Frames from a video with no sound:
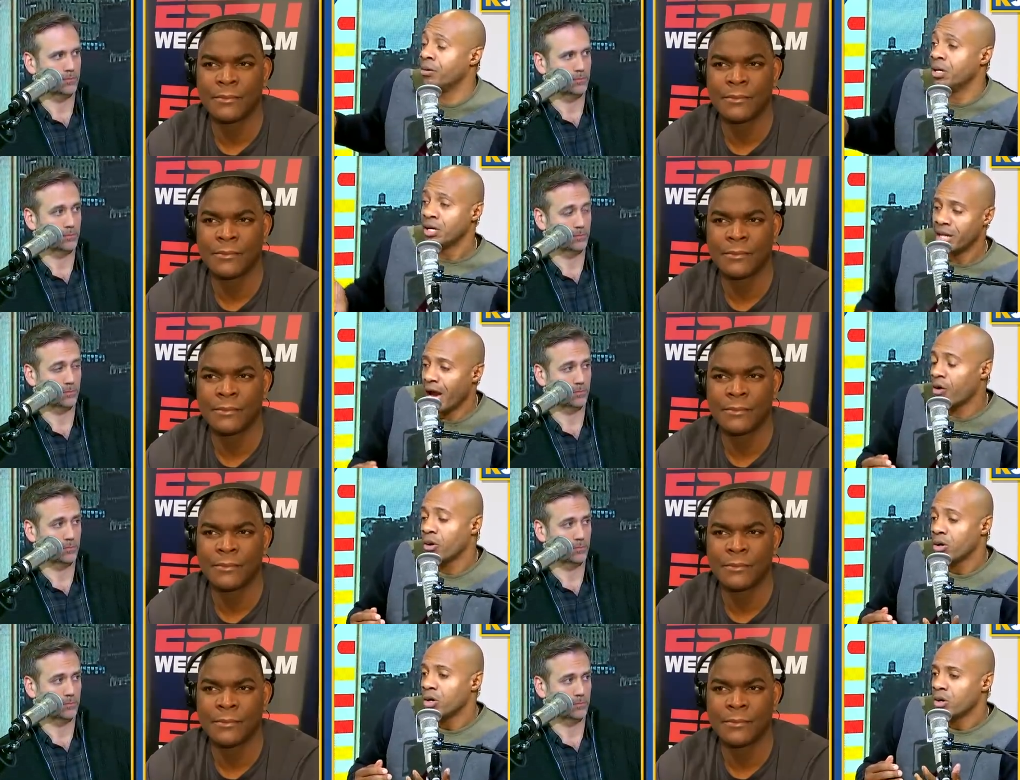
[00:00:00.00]
Speaker 1: Now,
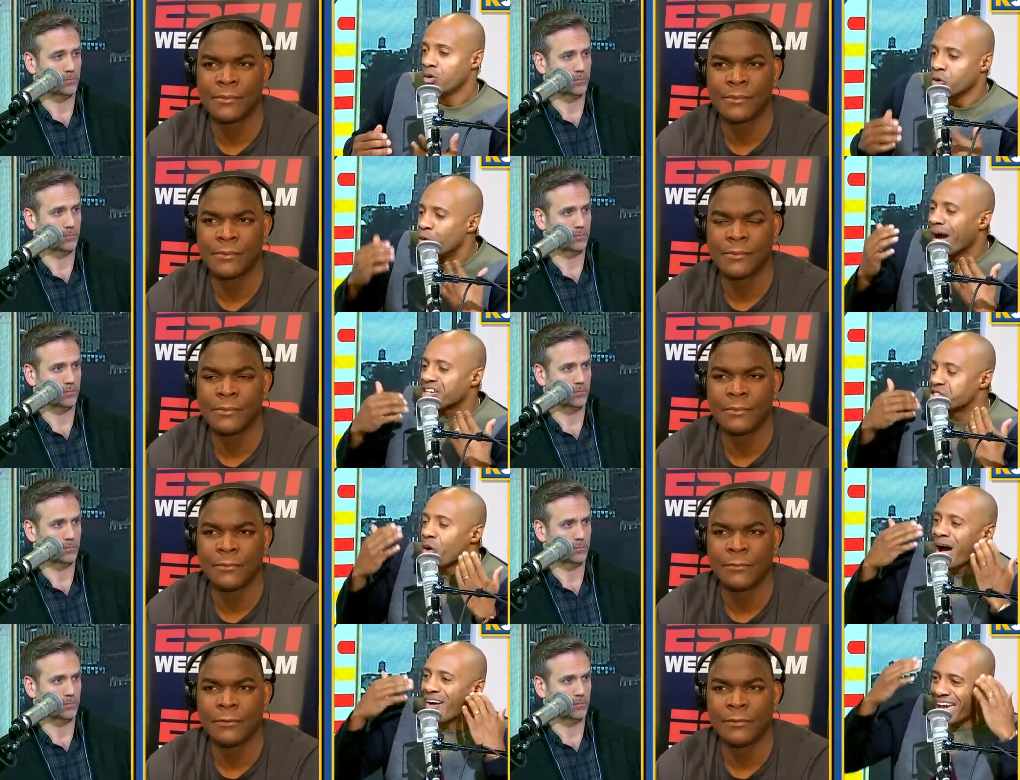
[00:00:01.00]
you guys know
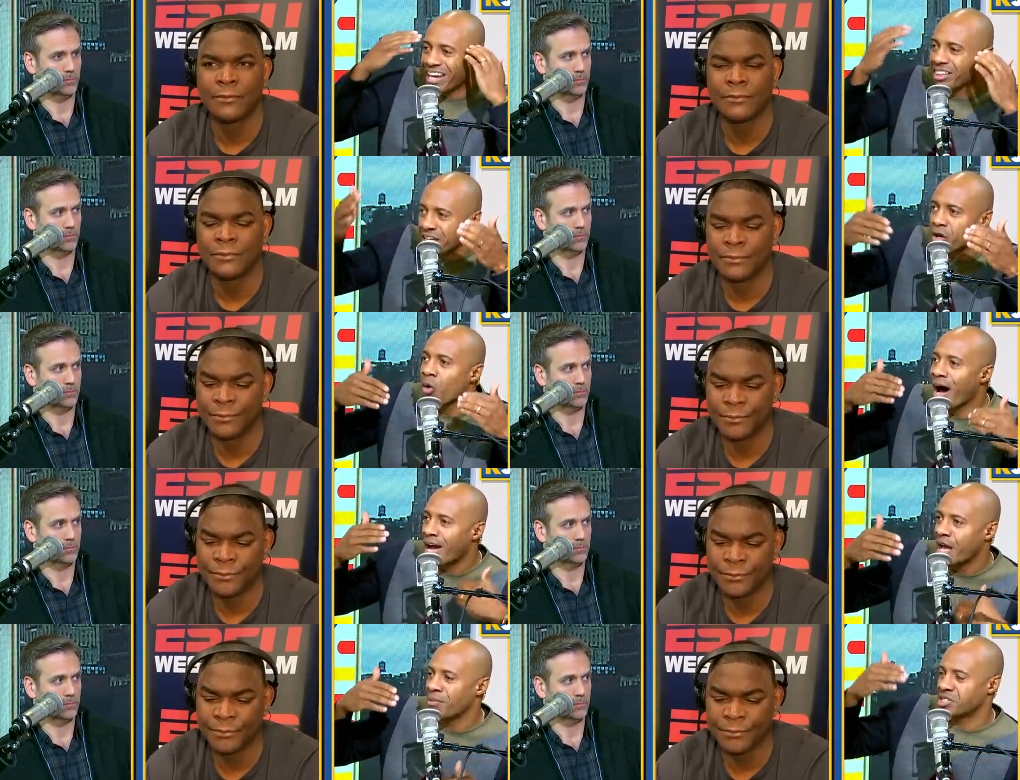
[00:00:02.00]
how analytical I
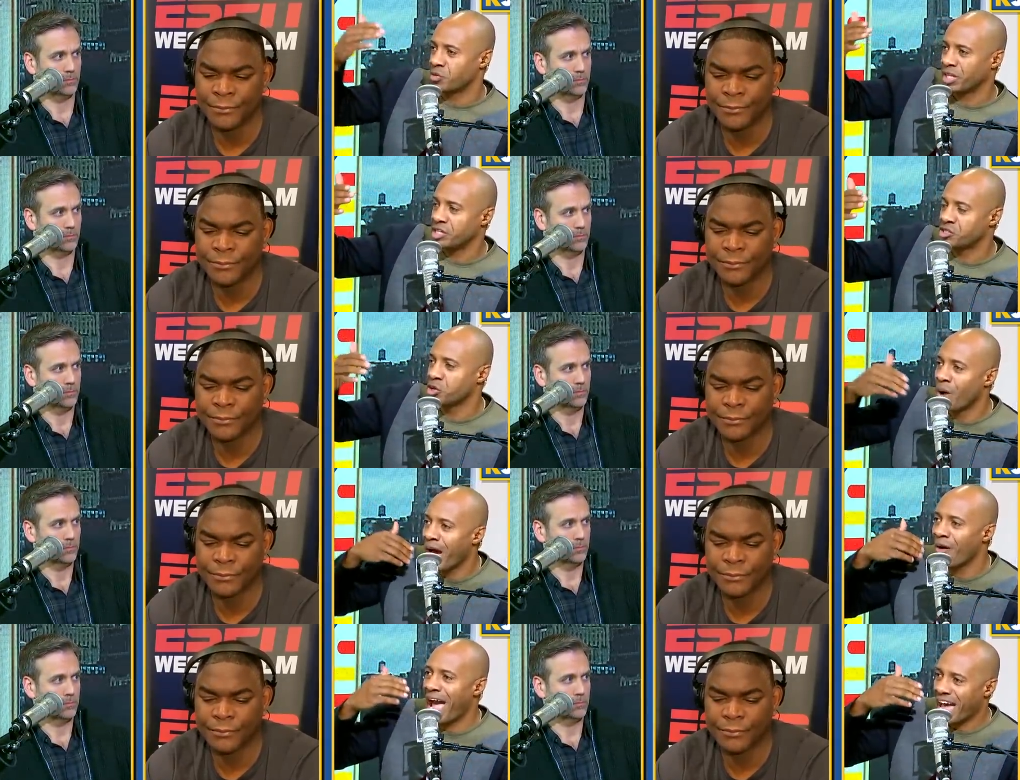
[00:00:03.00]
am as it relates to
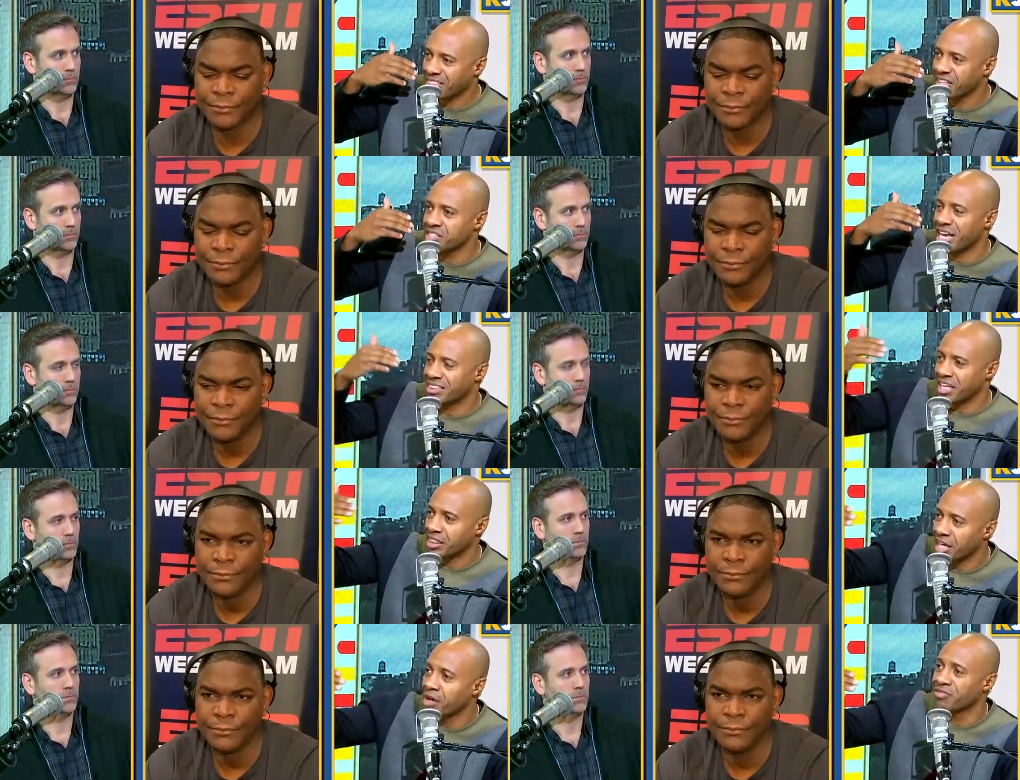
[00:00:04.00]
how athletes I think
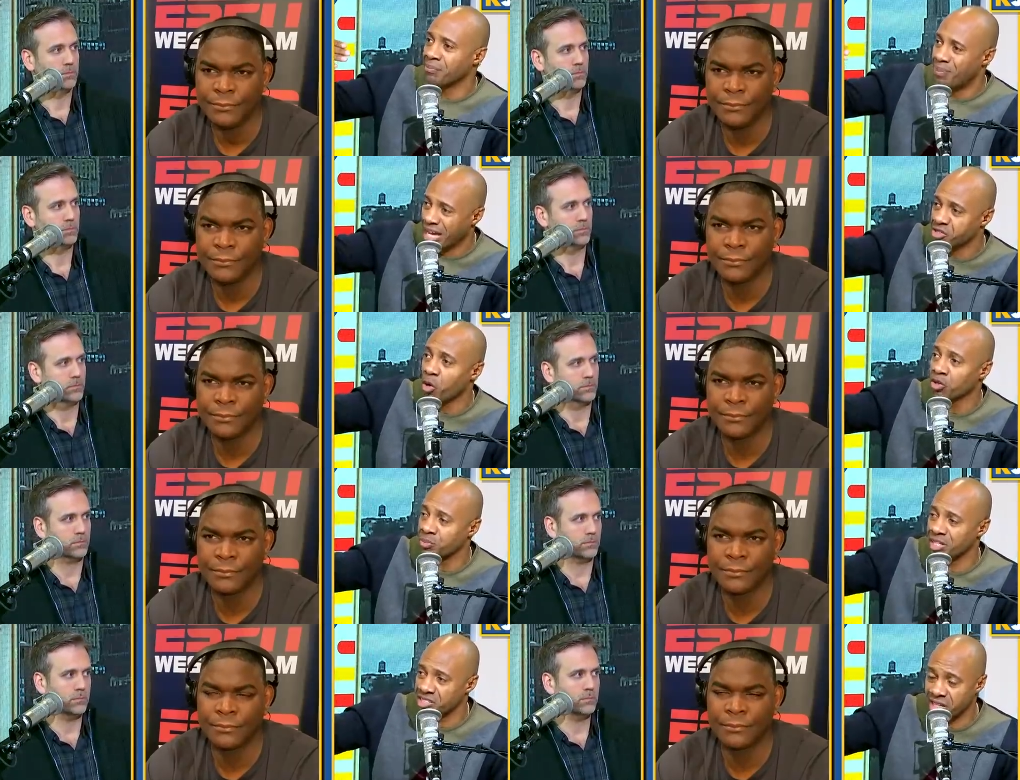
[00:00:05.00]
think of the best
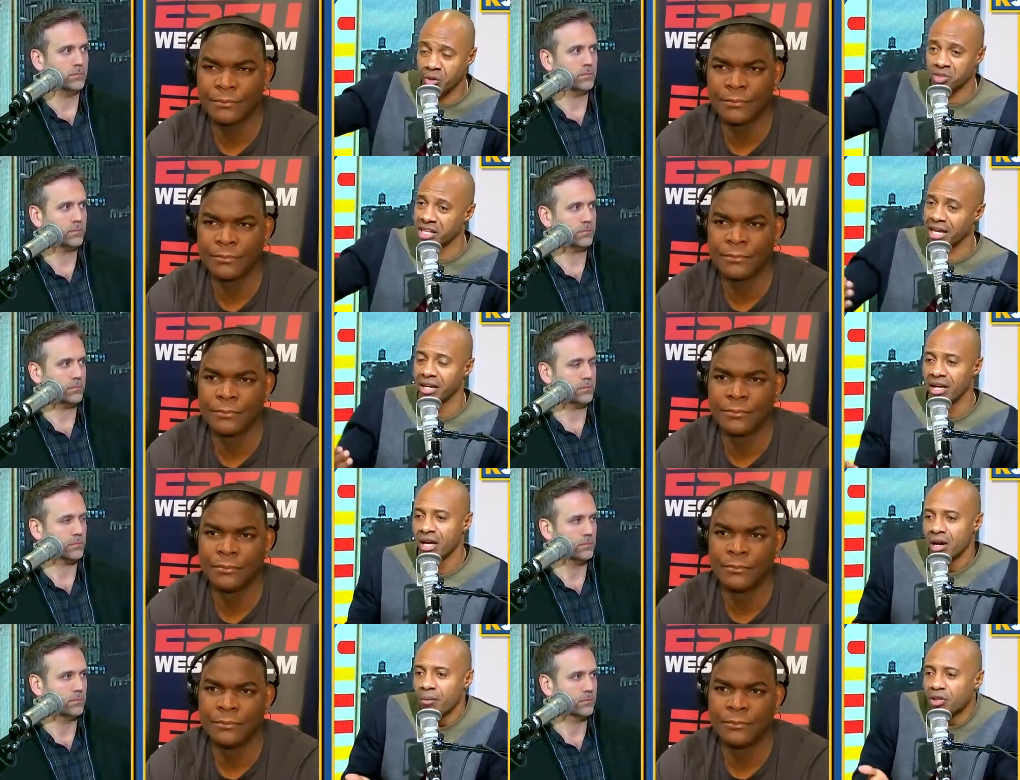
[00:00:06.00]
ultimate skill set,
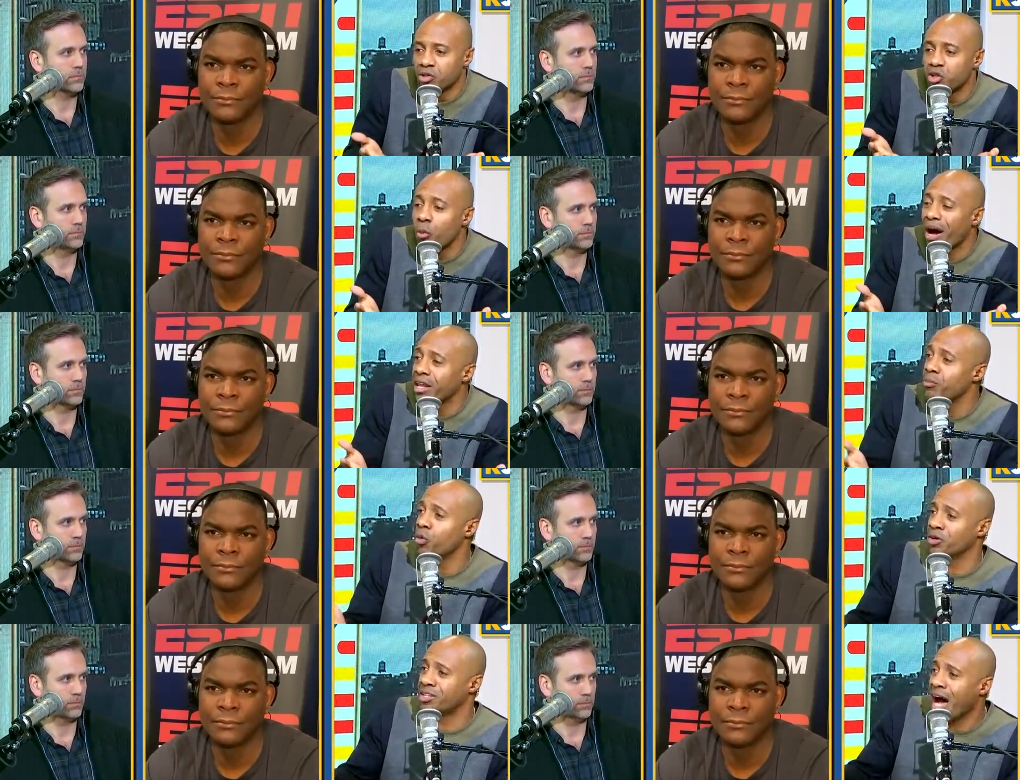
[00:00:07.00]
but there's nobody more
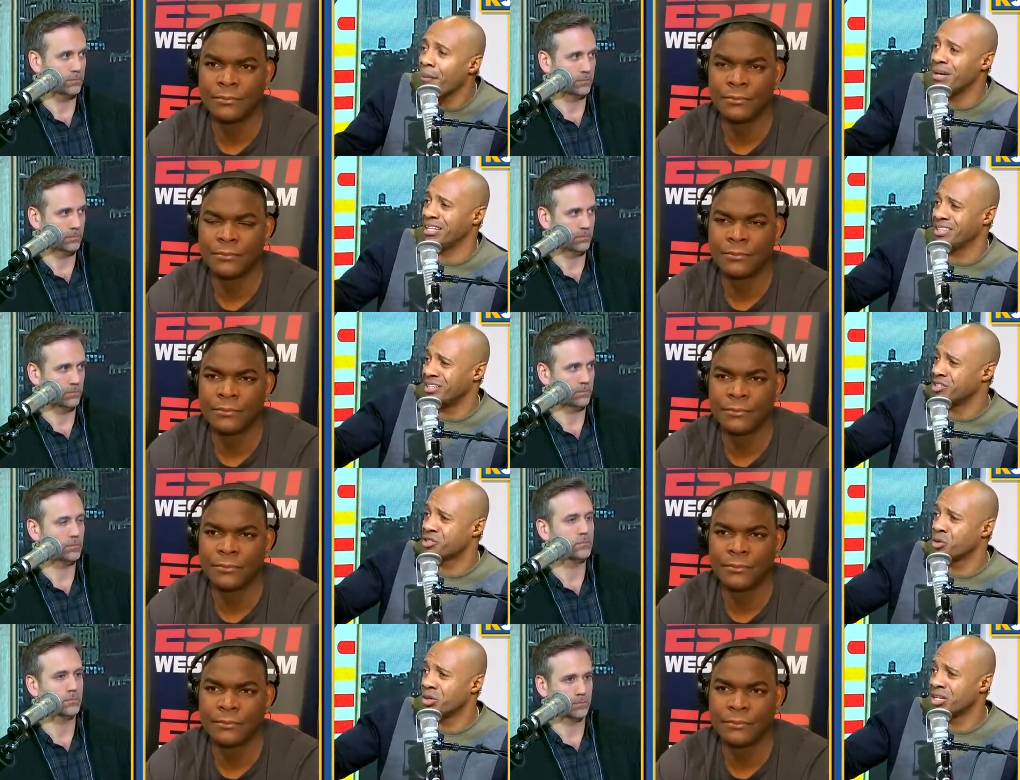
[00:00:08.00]
dominant than this
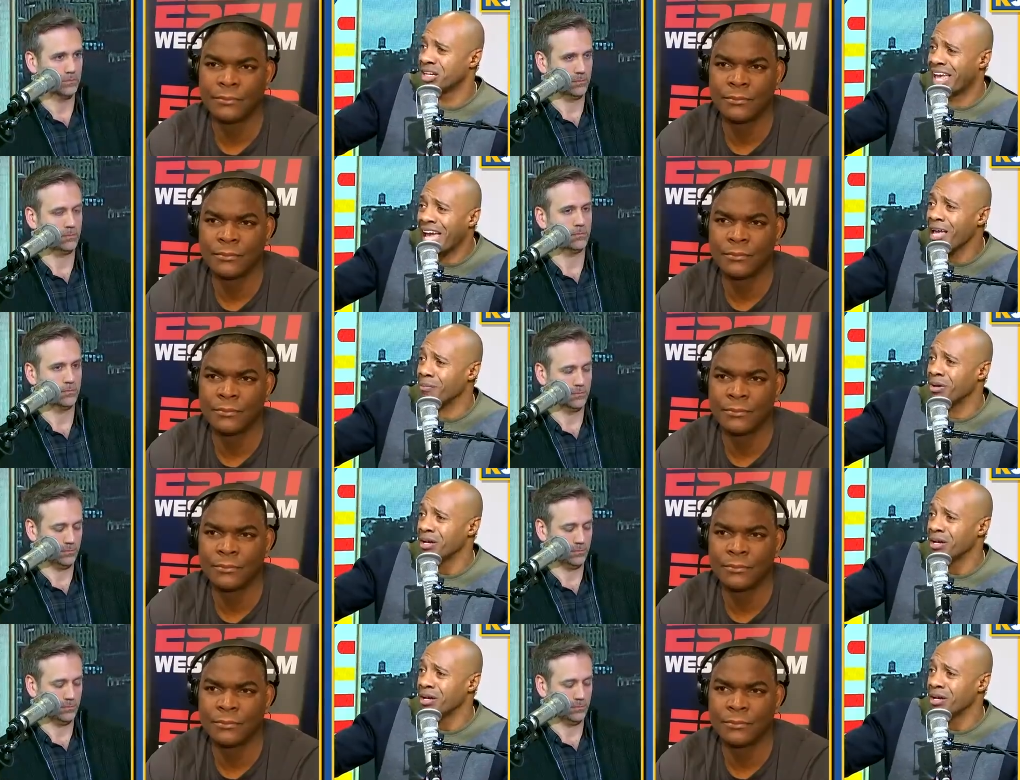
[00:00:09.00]
dude in the game.